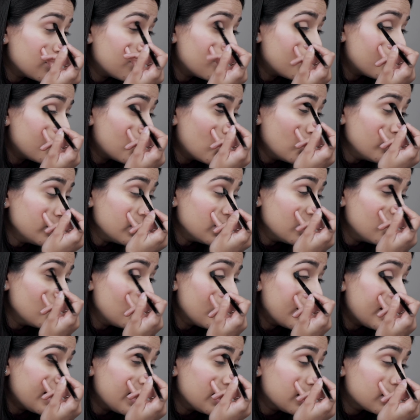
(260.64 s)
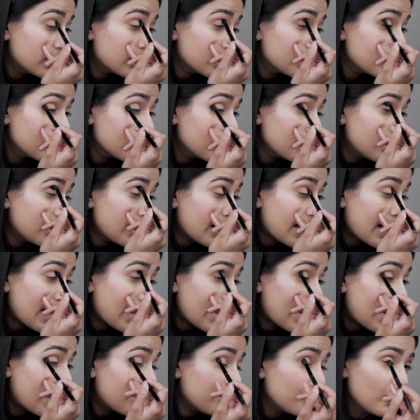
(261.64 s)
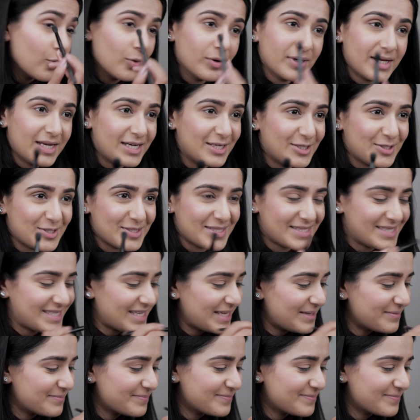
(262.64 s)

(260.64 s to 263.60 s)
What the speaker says: more awake and more interesting.